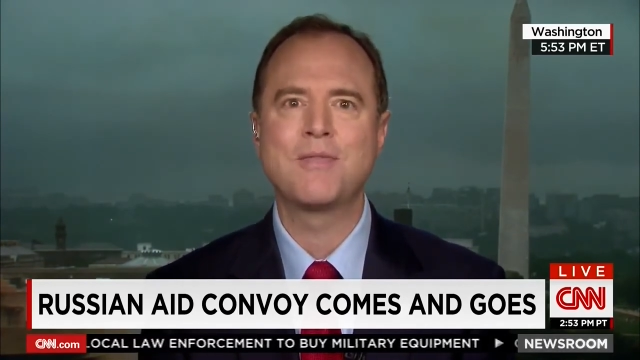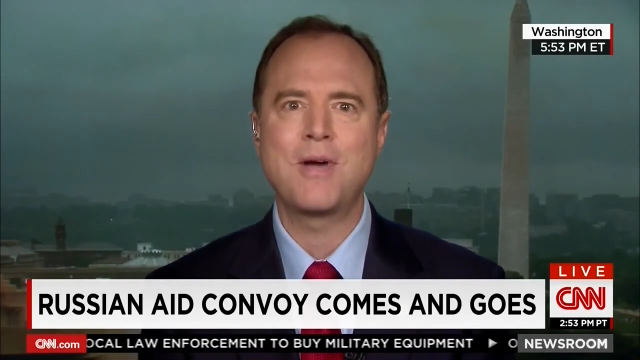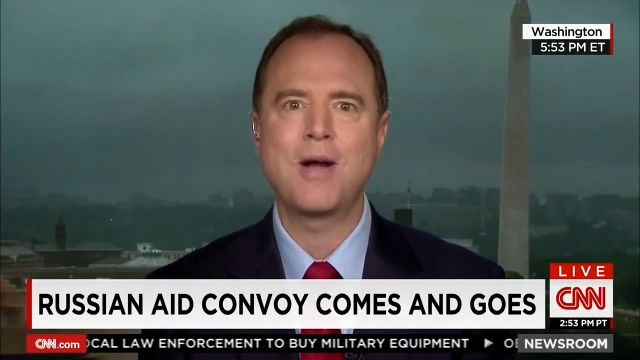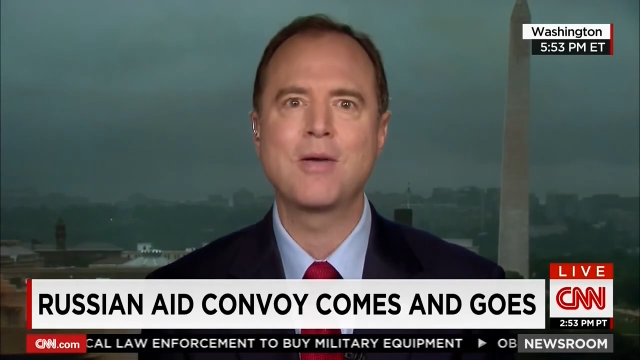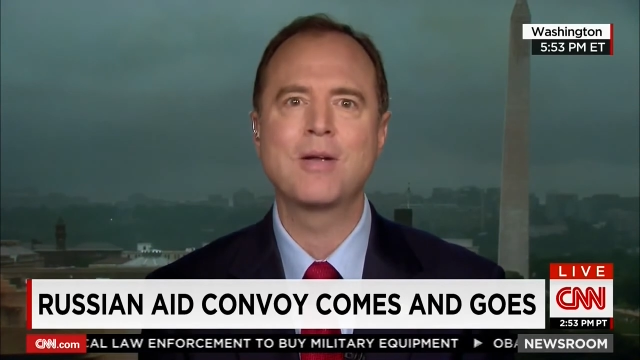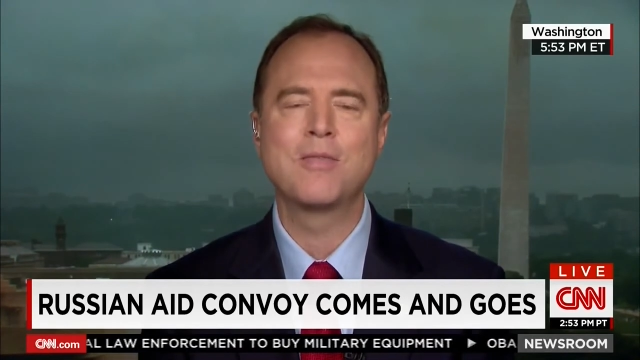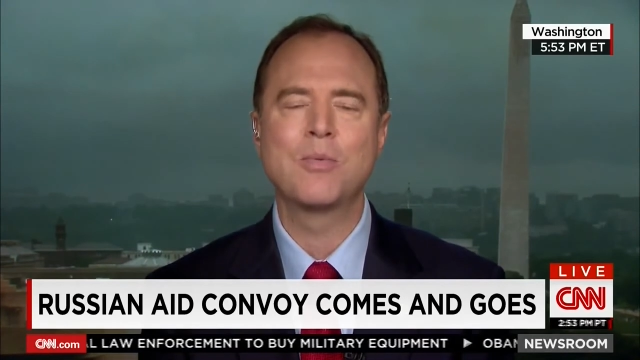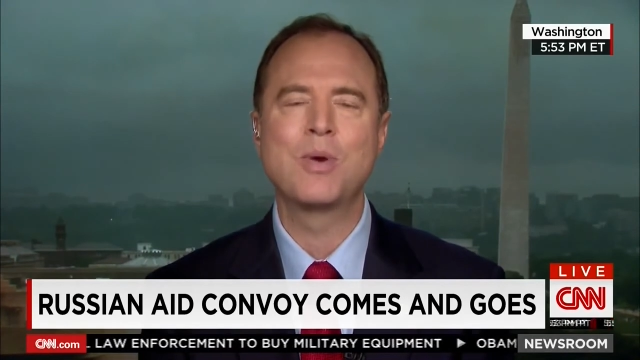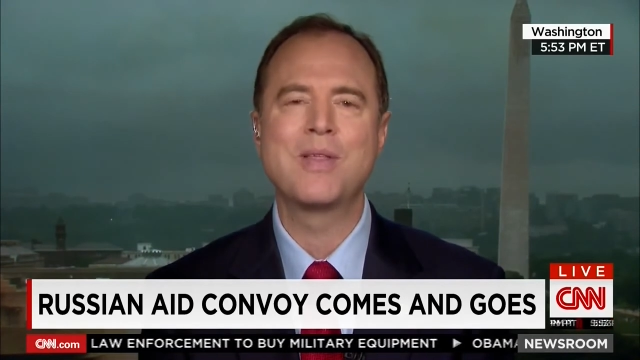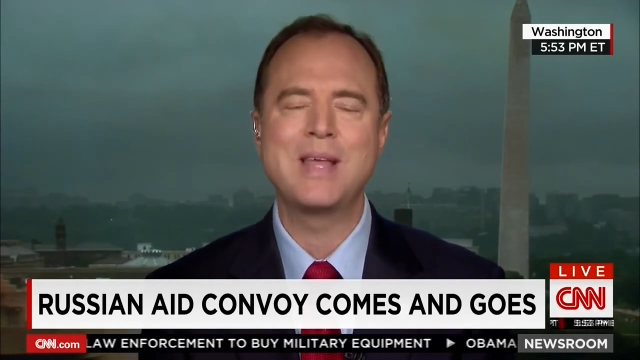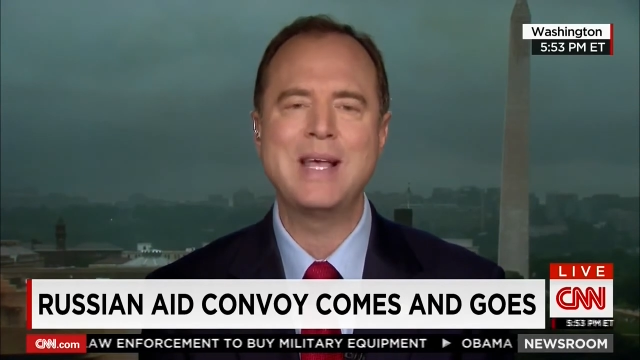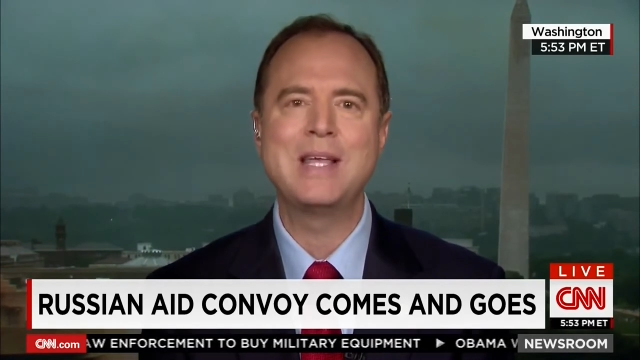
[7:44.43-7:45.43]
firing from
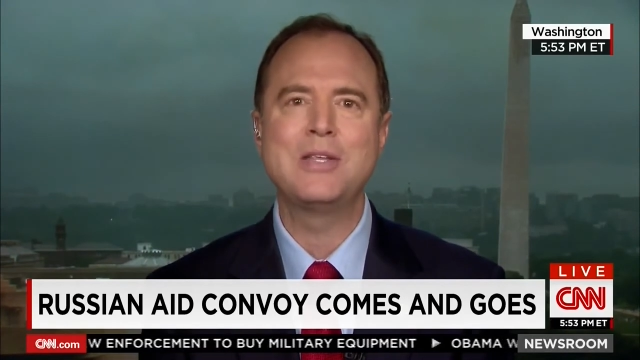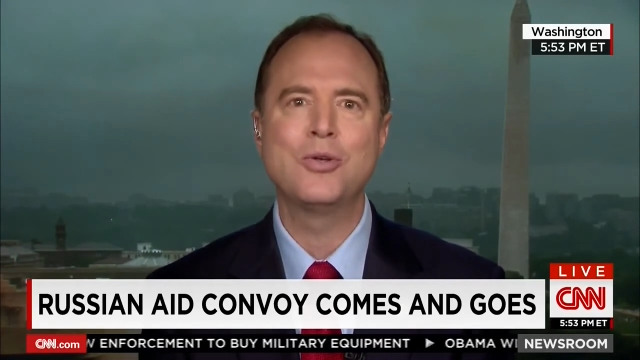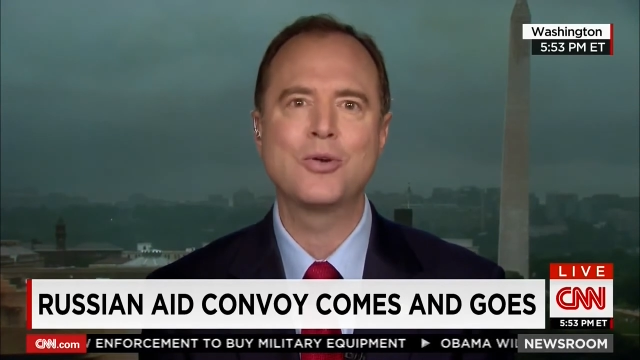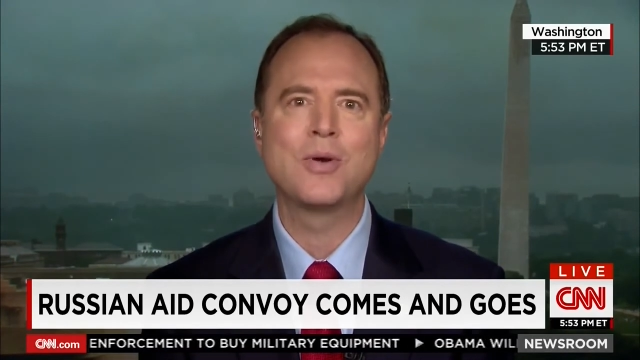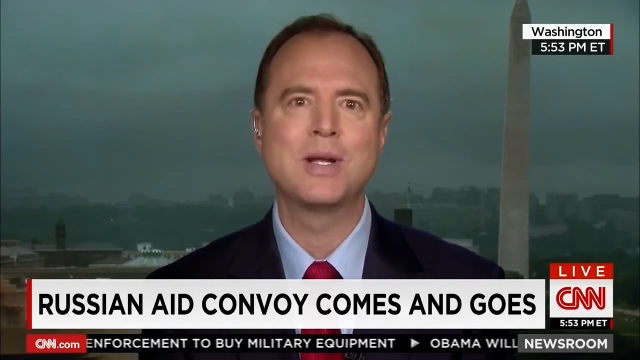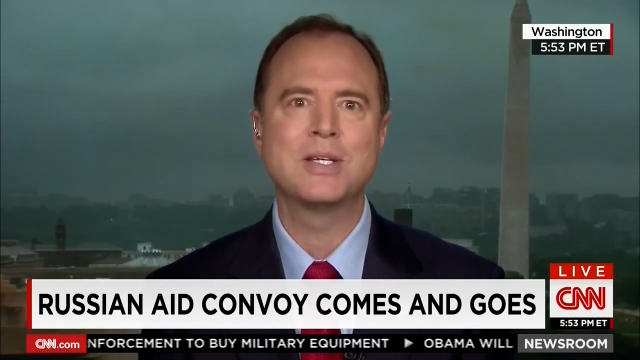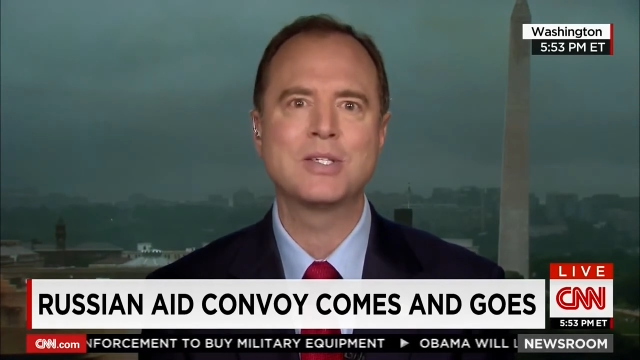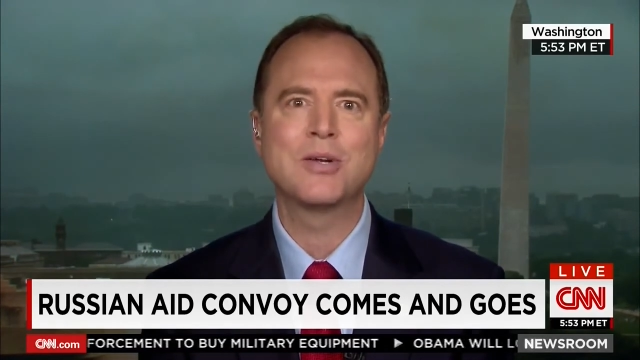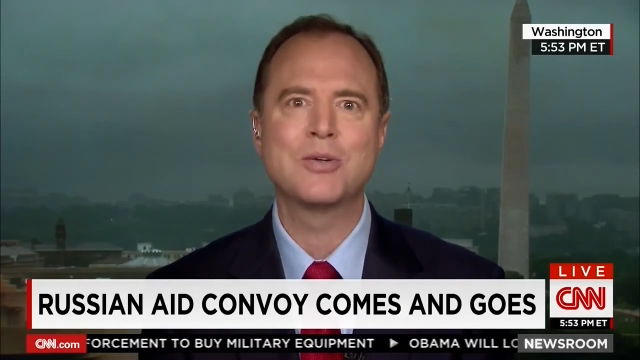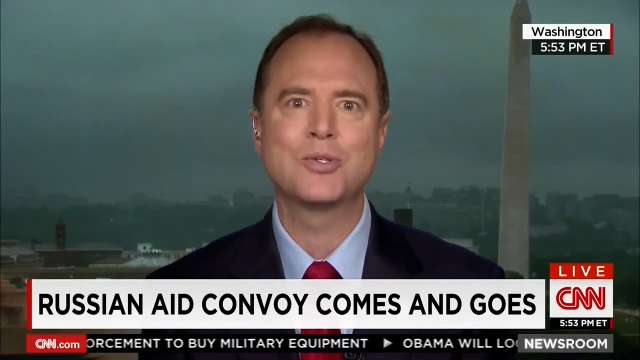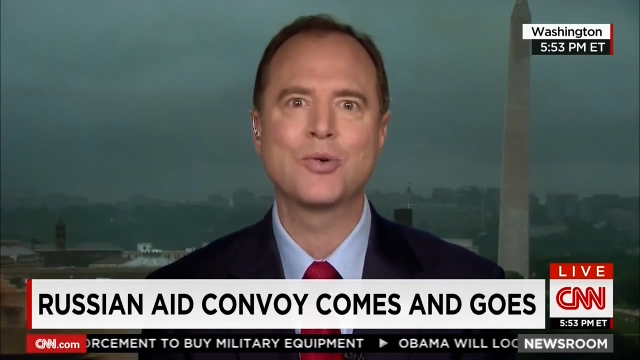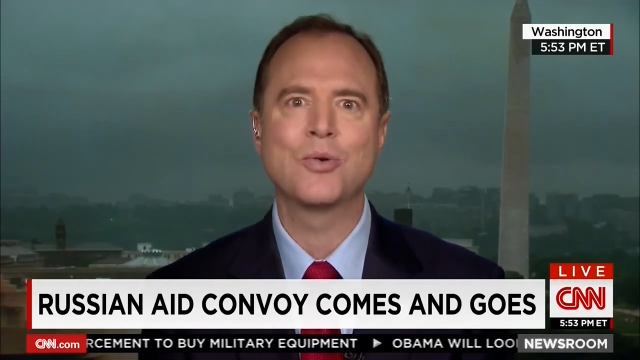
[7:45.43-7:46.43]
within Ukrainian
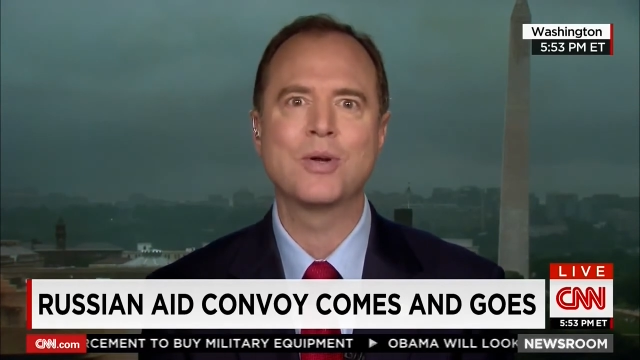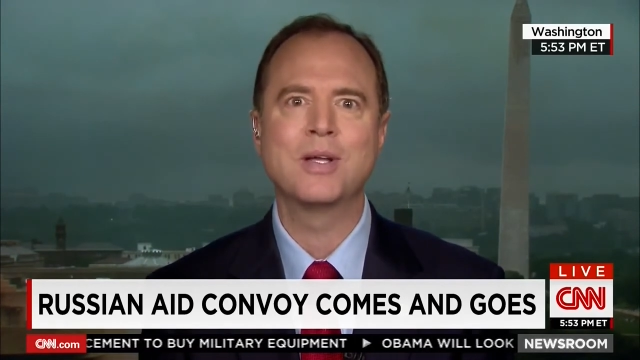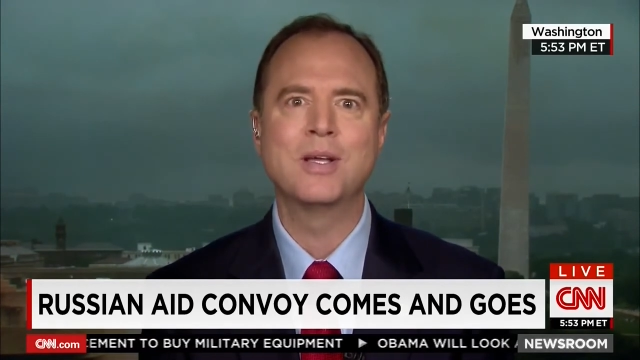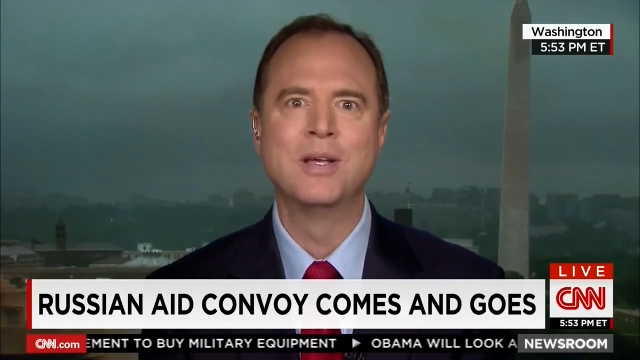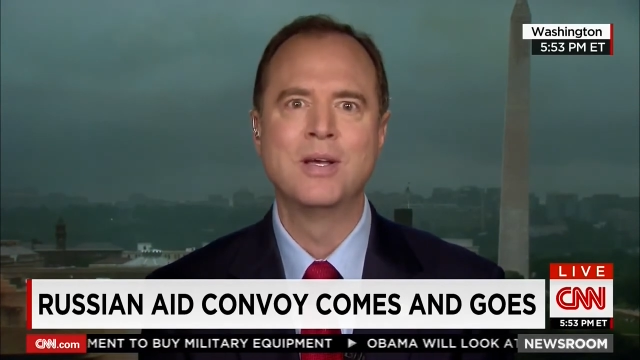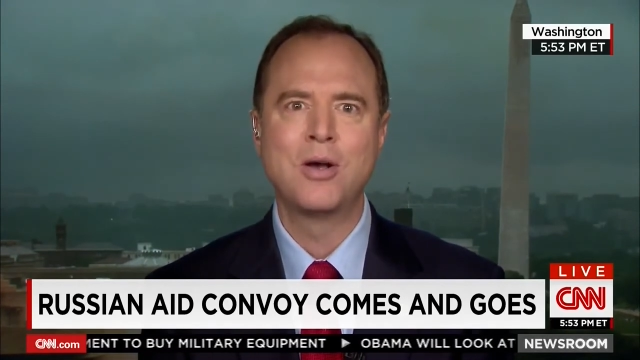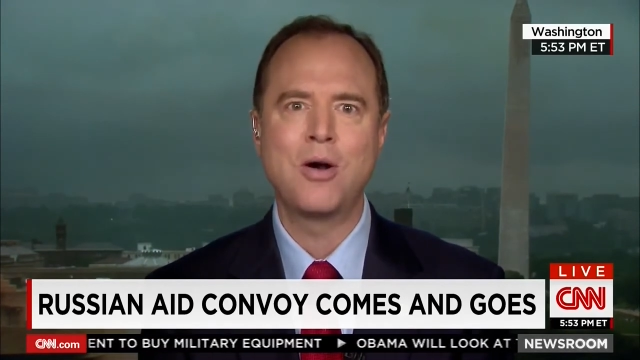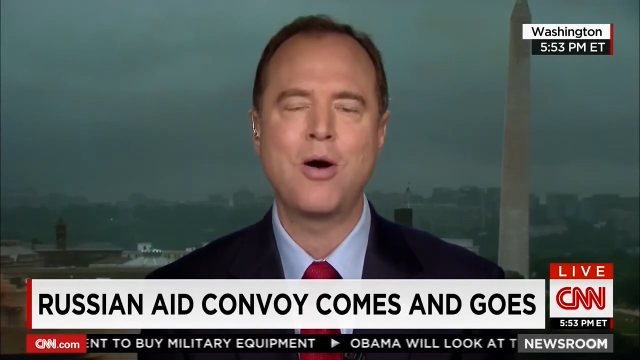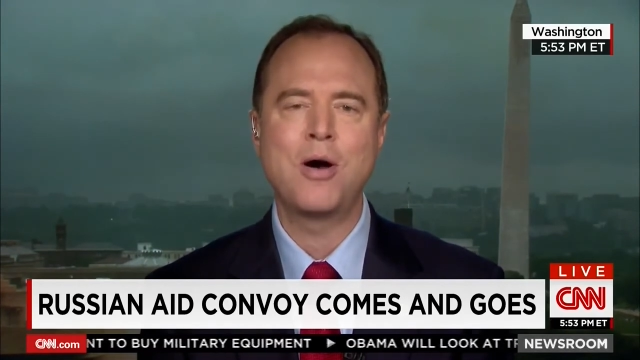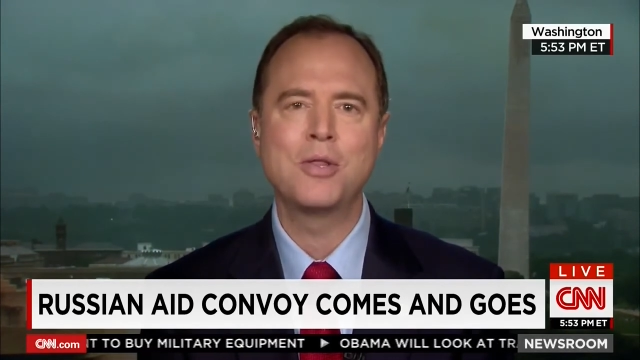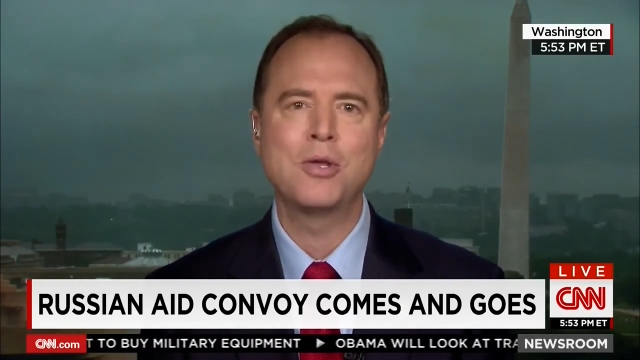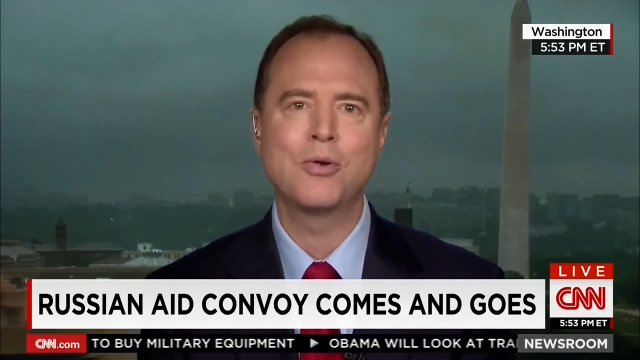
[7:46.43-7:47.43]
territory
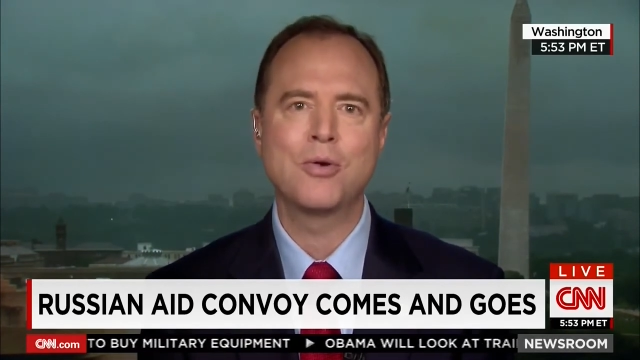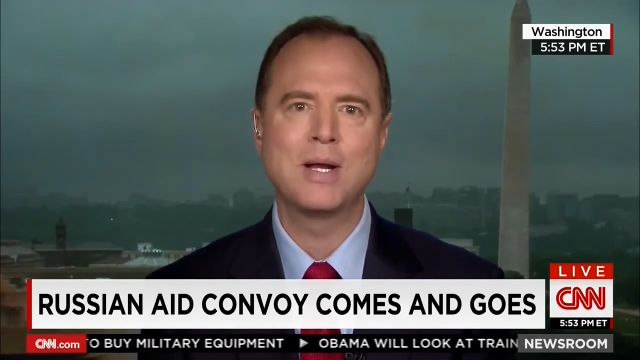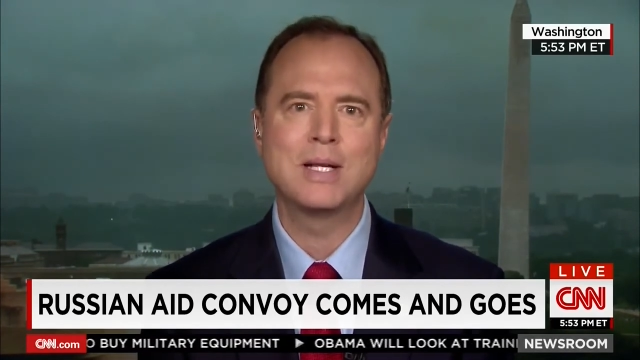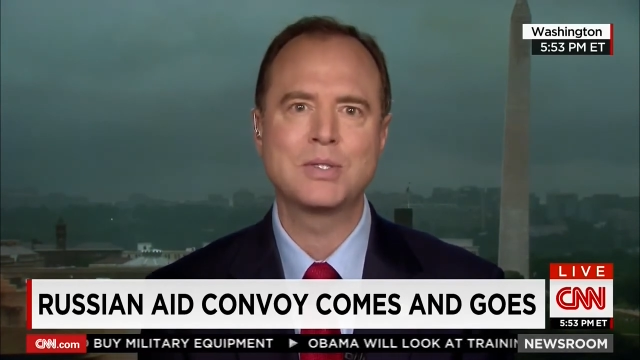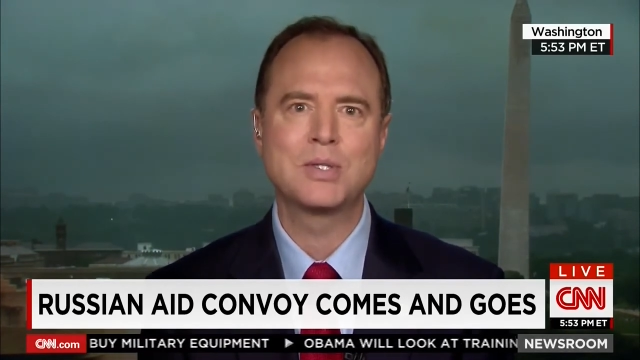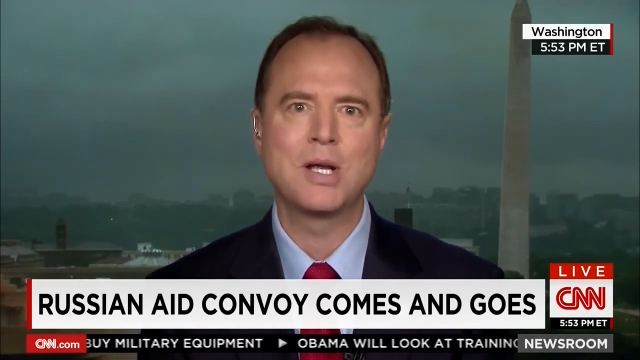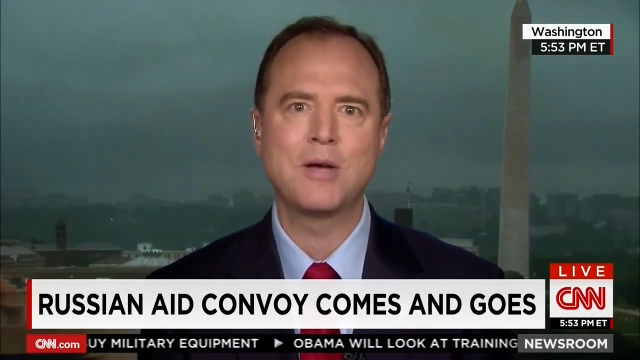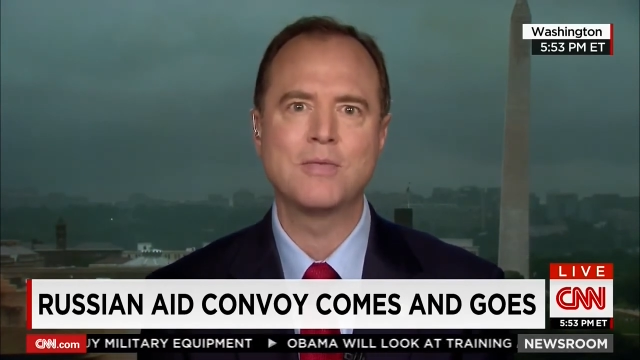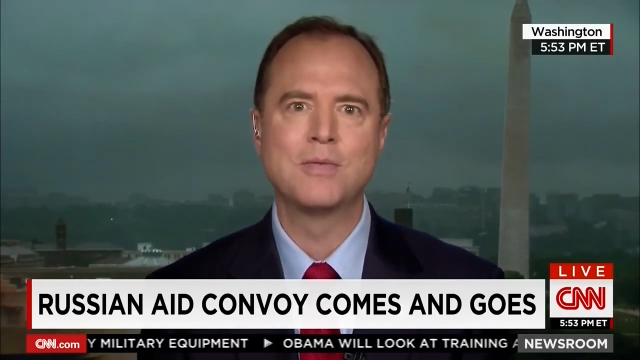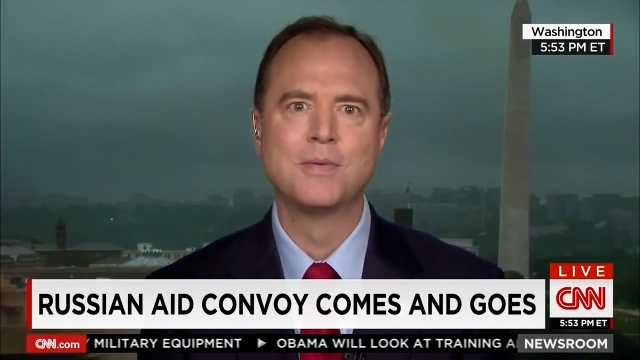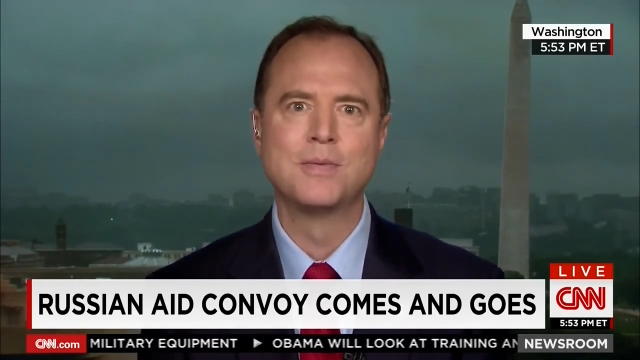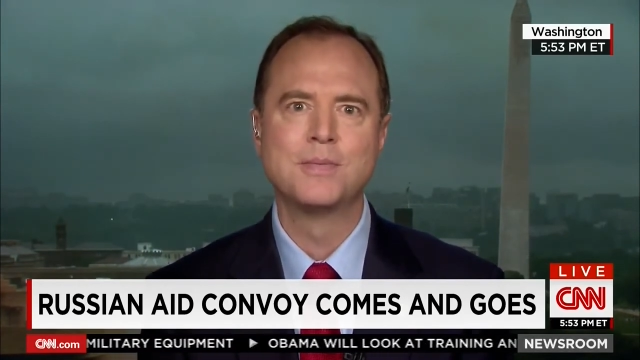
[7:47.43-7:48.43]
on the Ukraine itself.